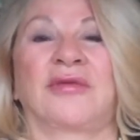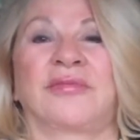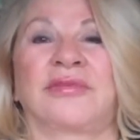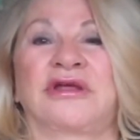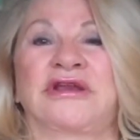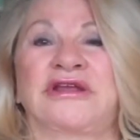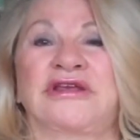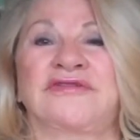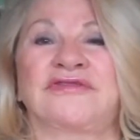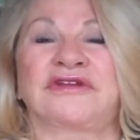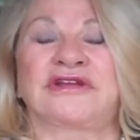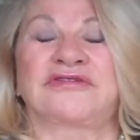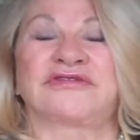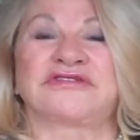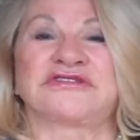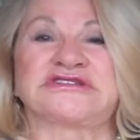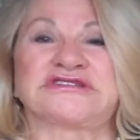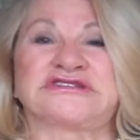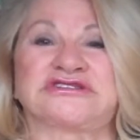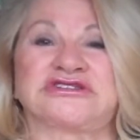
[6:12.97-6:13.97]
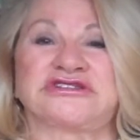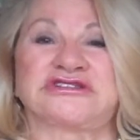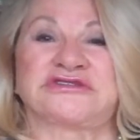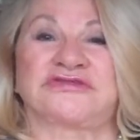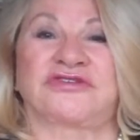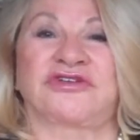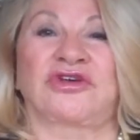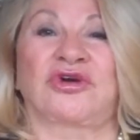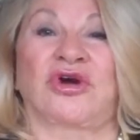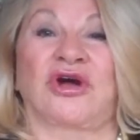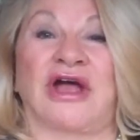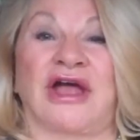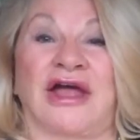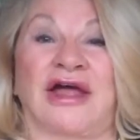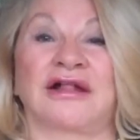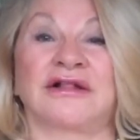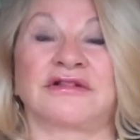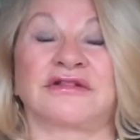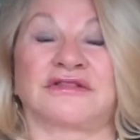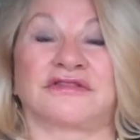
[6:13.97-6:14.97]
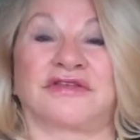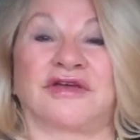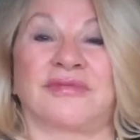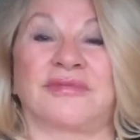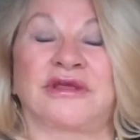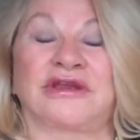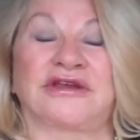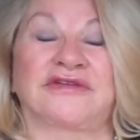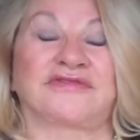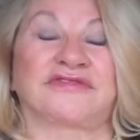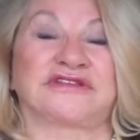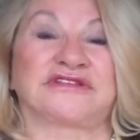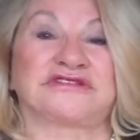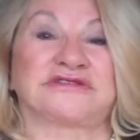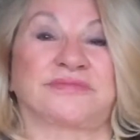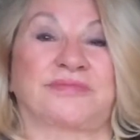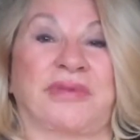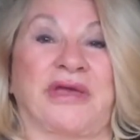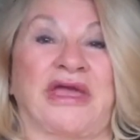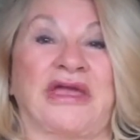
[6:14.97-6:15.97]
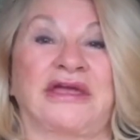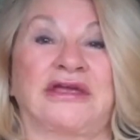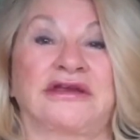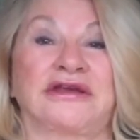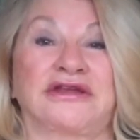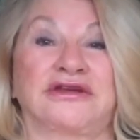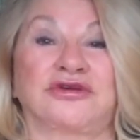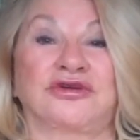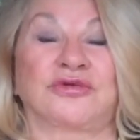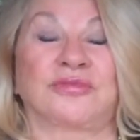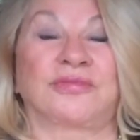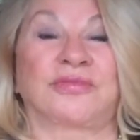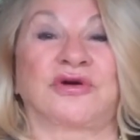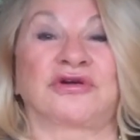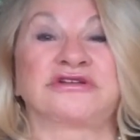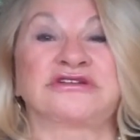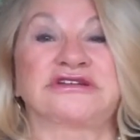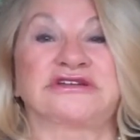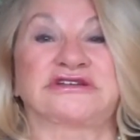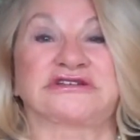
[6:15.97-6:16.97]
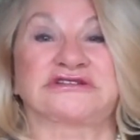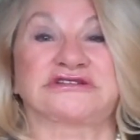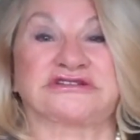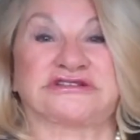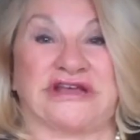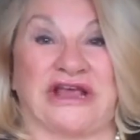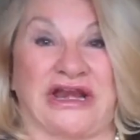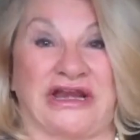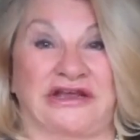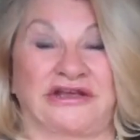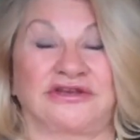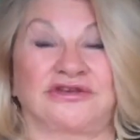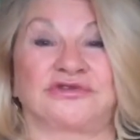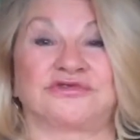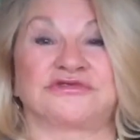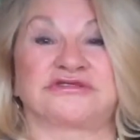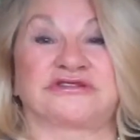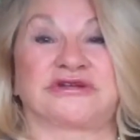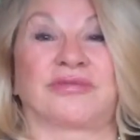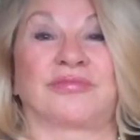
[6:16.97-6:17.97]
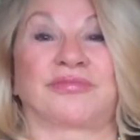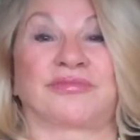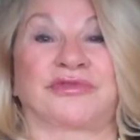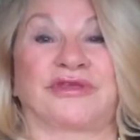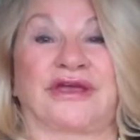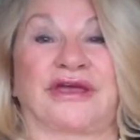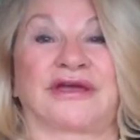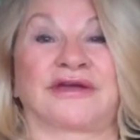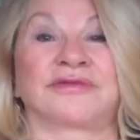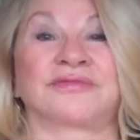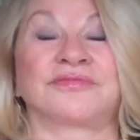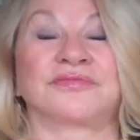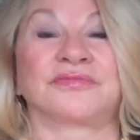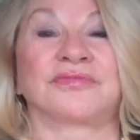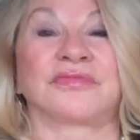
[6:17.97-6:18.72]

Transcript: But even if it's just for your health, I mean, if there's a pain in your body, it's telling you something,